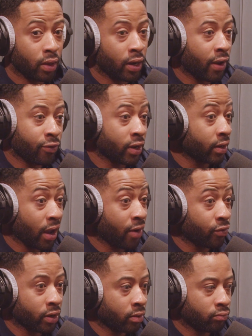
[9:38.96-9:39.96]
in every
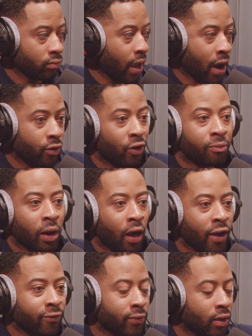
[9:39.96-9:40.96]
every area of my
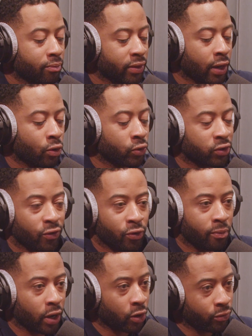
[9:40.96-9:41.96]
life, but then also
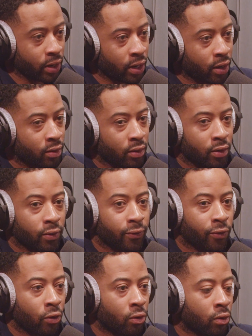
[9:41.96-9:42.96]
for my career,
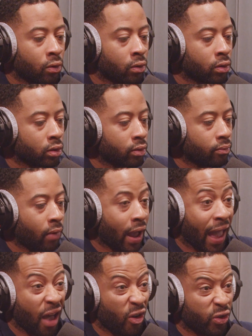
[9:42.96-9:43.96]
for my
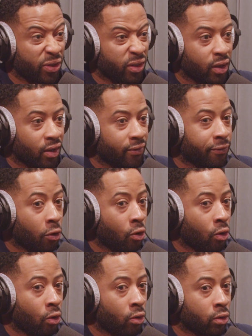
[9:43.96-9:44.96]
health,
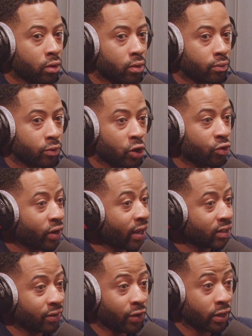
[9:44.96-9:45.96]
for
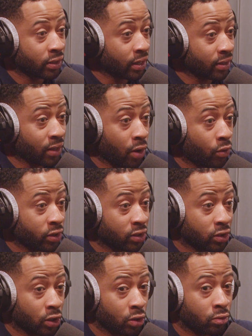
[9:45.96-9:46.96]
creative ideas that I want
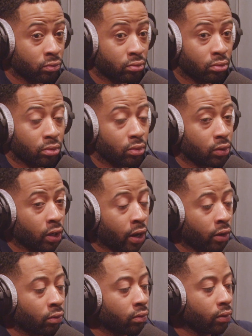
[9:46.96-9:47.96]
to do, you
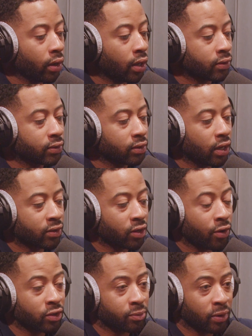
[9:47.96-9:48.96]
know, it's it's
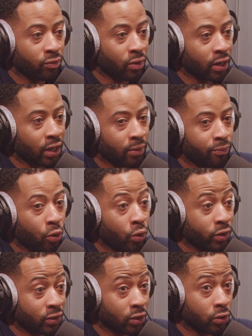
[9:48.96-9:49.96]
going to be really
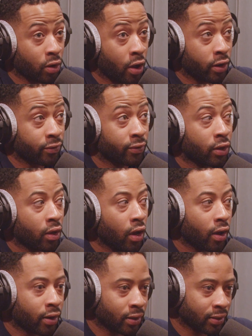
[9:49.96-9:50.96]
important to kind of
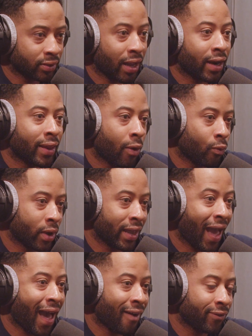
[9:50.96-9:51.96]
understand that we
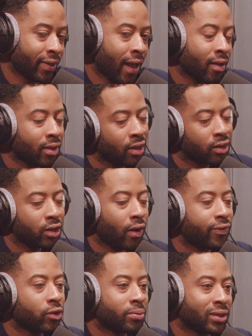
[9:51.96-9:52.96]
have that. You
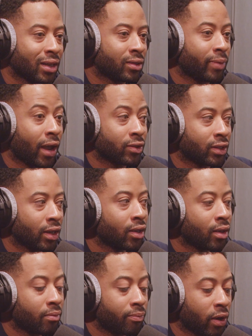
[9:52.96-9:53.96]
don't have to obsess about it,
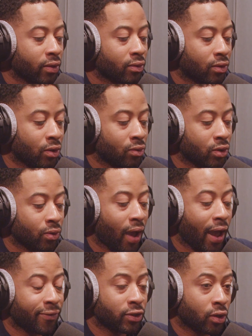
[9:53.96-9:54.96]
but you do
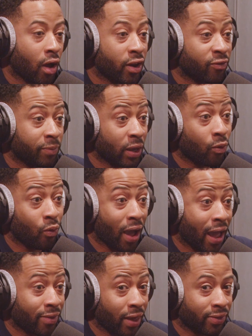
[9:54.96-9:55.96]
have to kind of be
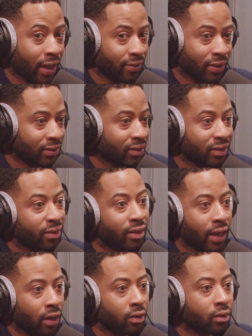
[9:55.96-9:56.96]
aware that that this is a
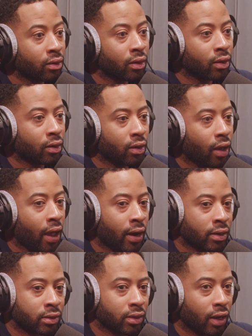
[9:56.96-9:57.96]
thing. Mm.
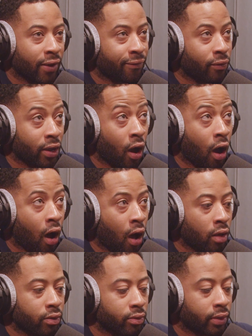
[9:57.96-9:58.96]
And if we
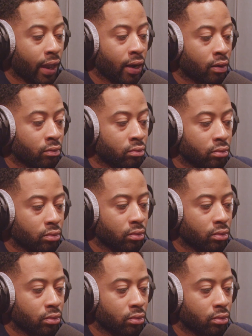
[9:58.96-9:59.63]
are, then